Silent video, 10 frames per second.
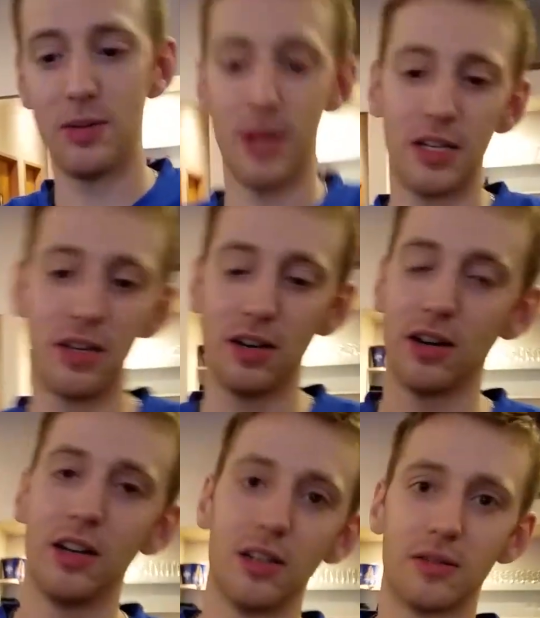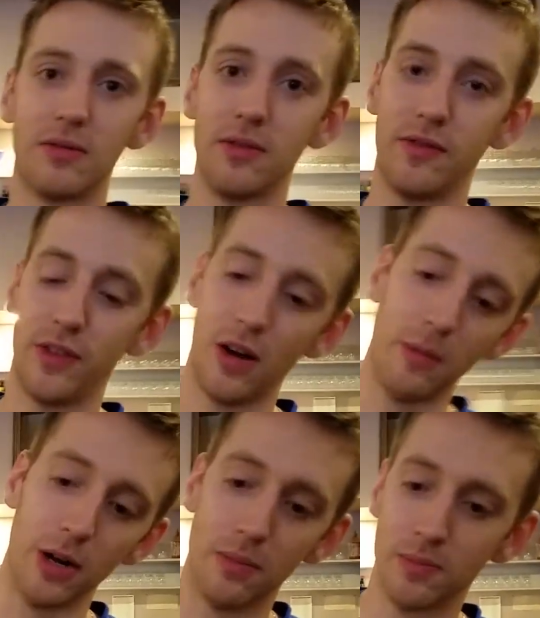she makes here is
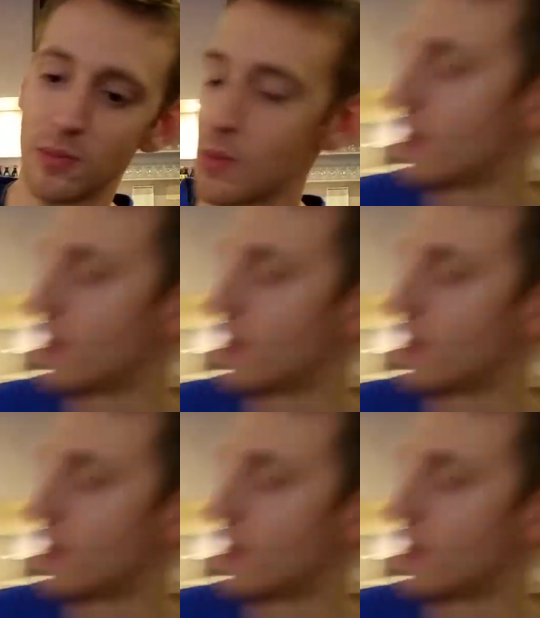phenomenal. This was